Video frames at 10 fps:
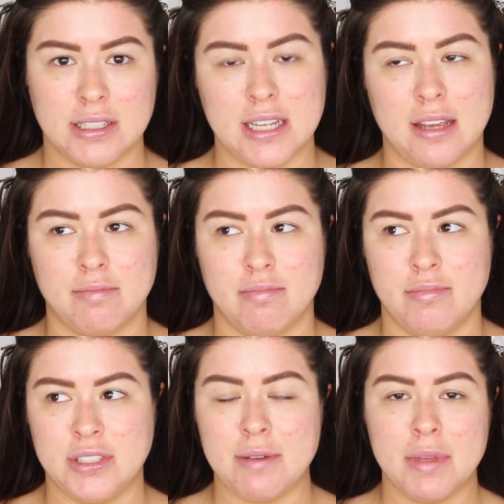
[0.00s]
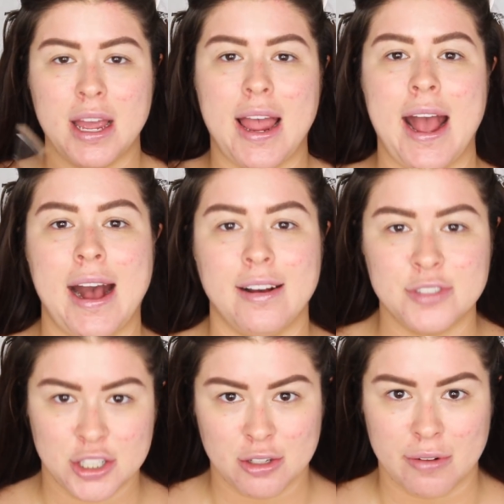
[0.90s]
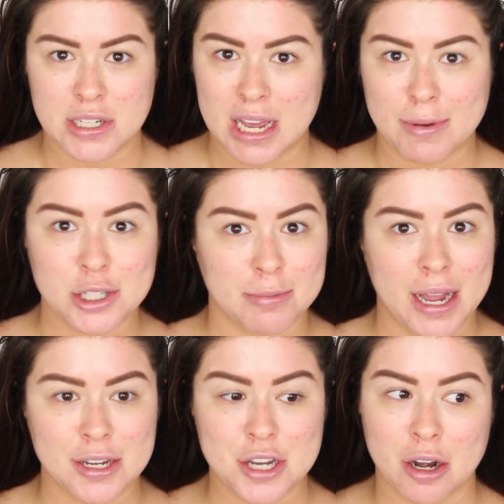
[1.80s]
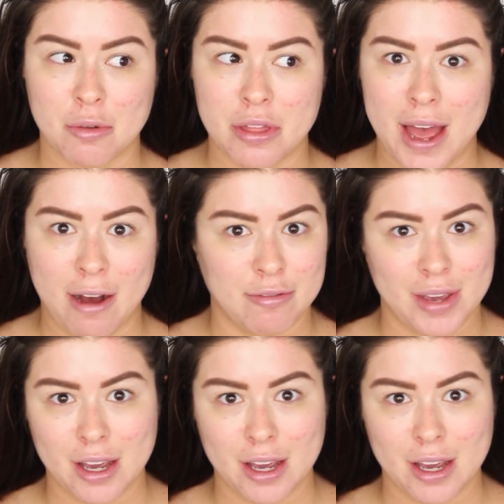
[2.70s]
It's like something I have to do every time I do my eyeshadow without